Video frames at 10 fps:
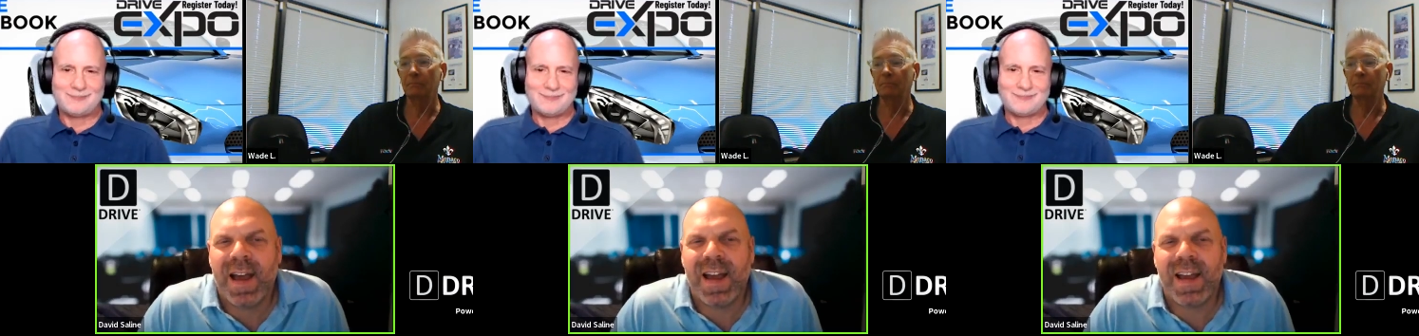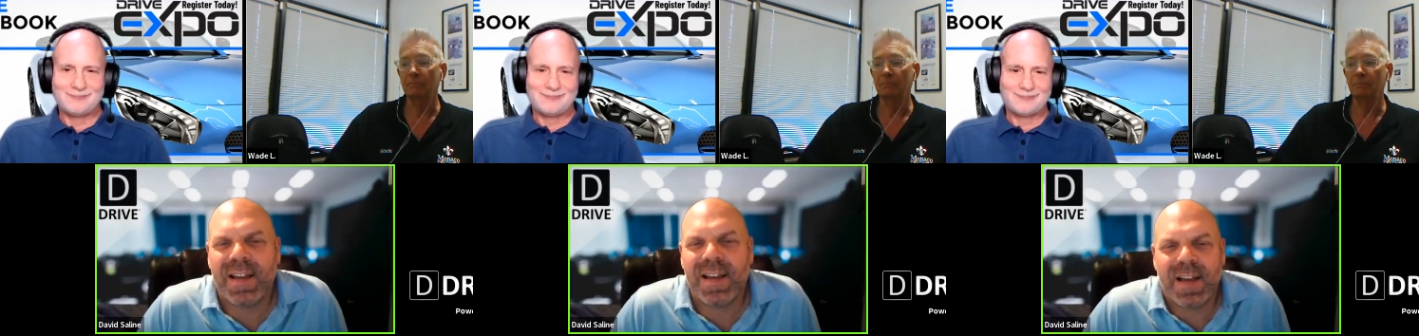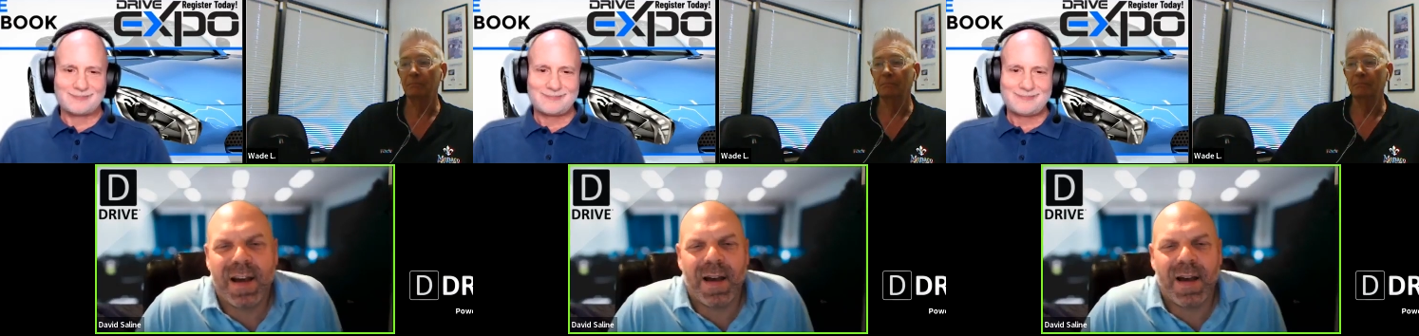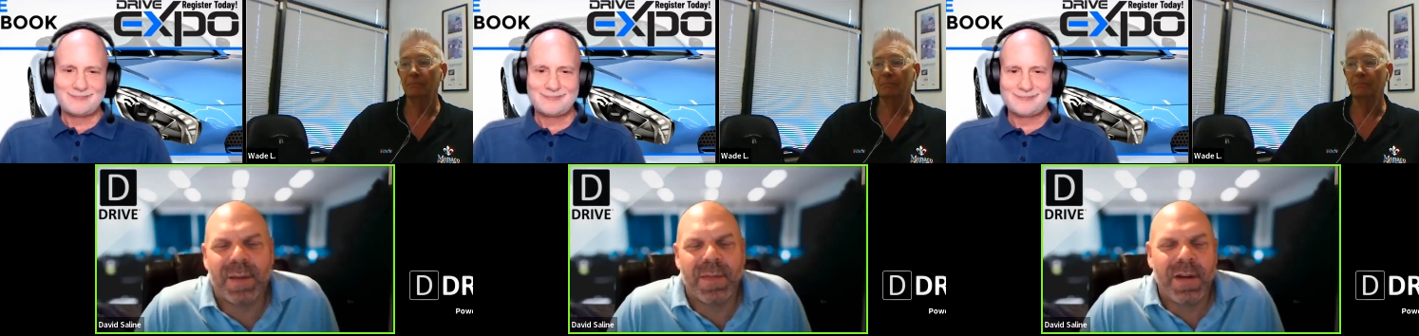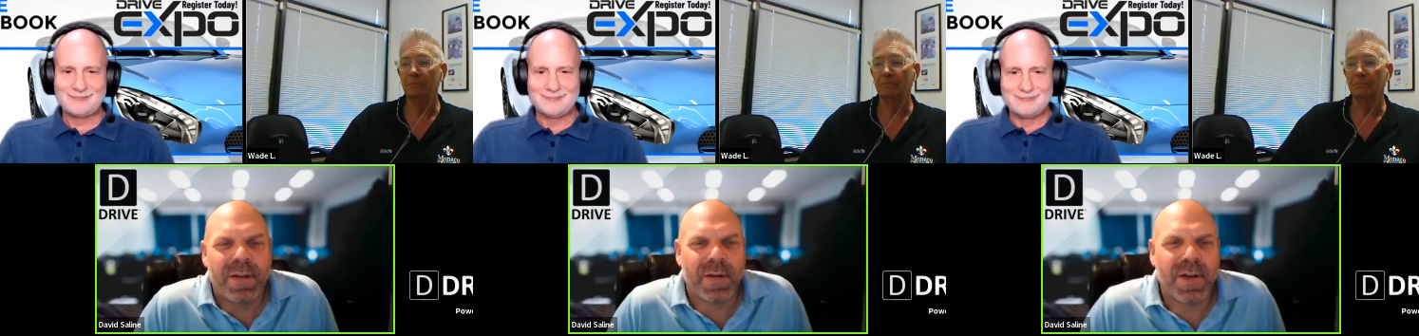Speaker 1: It's um,
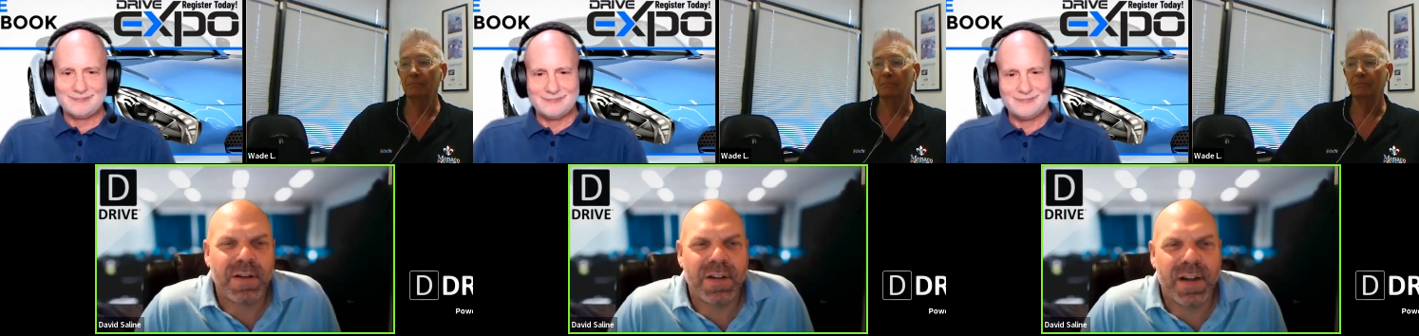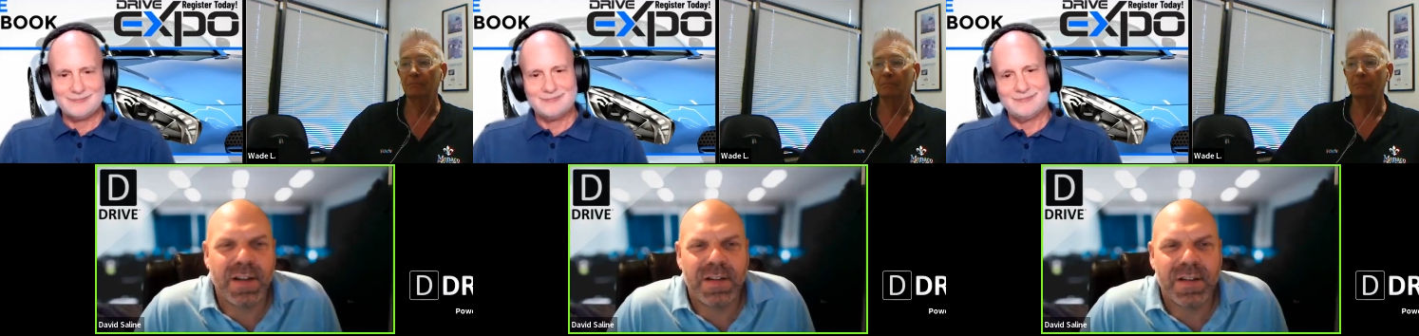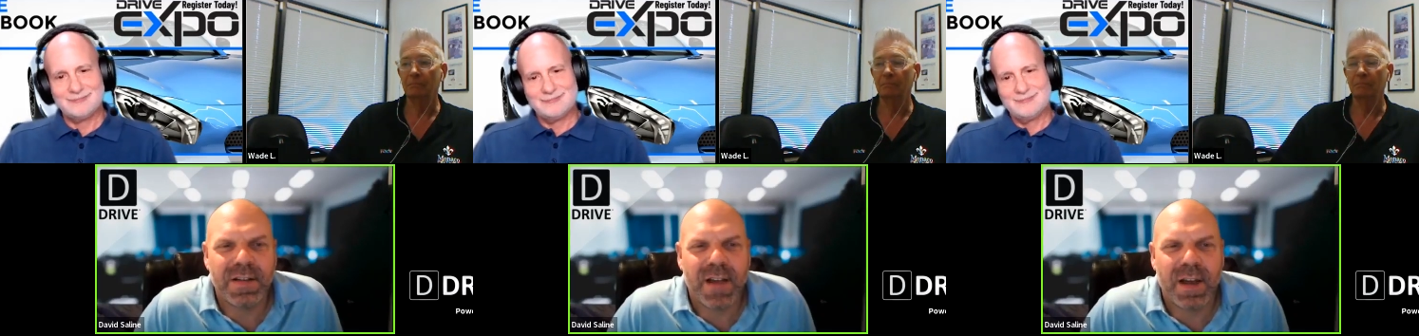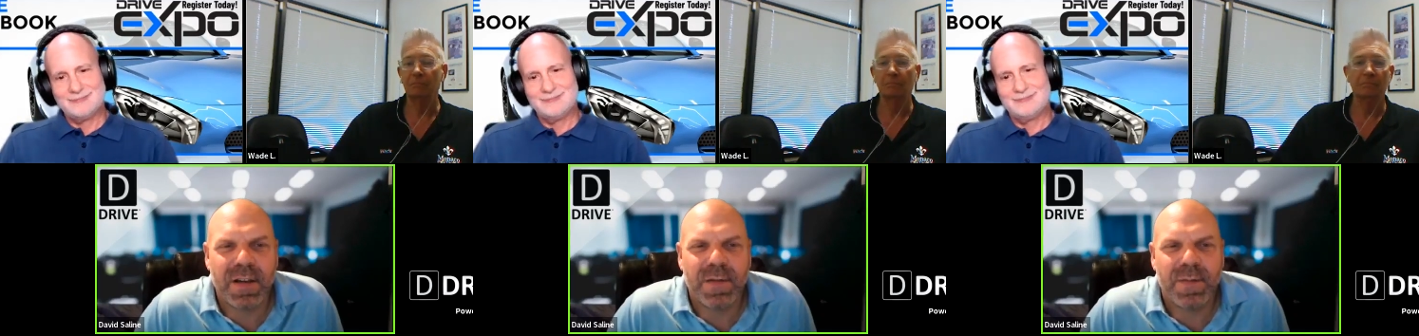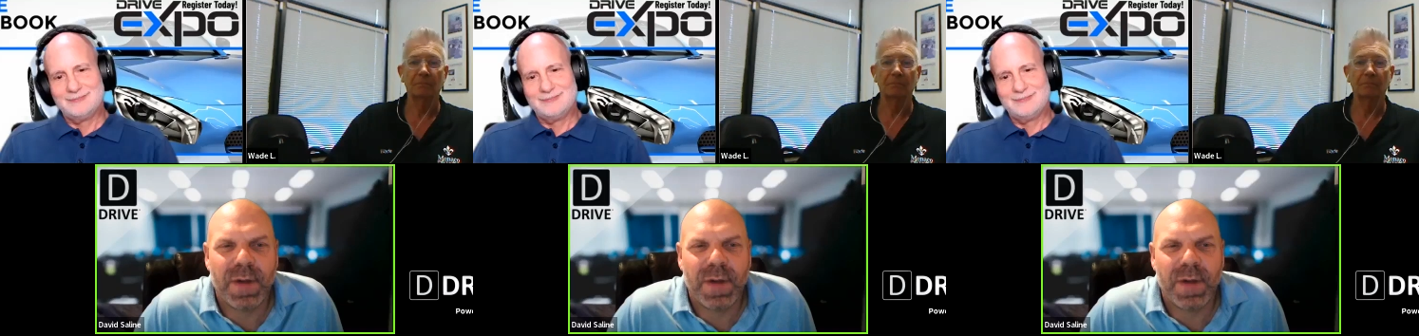the question is is that you've